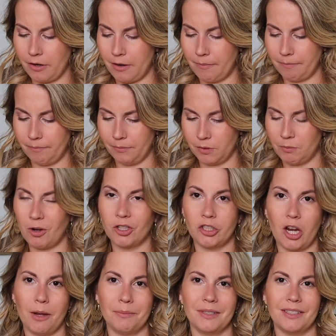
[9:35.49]
from small
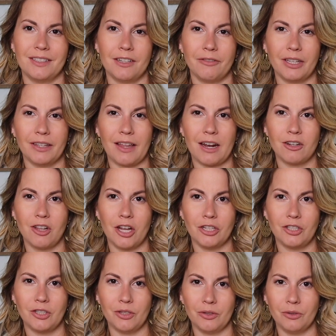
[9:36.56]
shops and stuff like that a
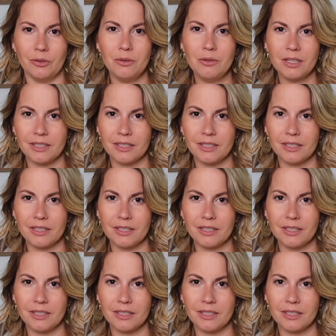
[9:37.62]
lot too